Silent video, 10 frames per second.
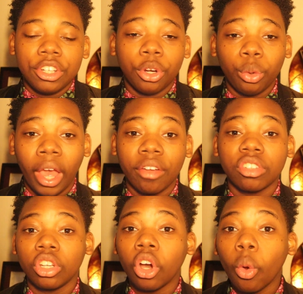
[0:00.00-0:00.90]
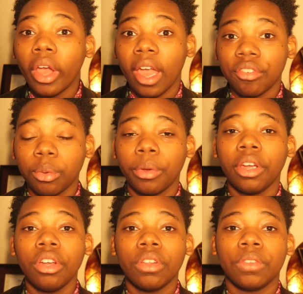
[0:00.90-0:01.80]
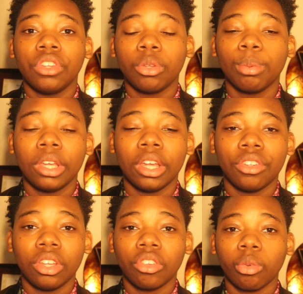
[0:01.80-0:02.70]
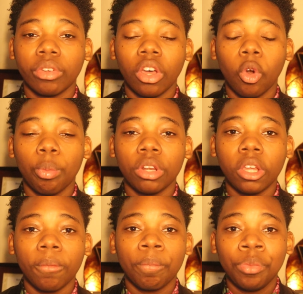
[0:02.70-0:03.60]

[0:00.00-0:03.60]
You don't have to go everywhere just because things are reopening.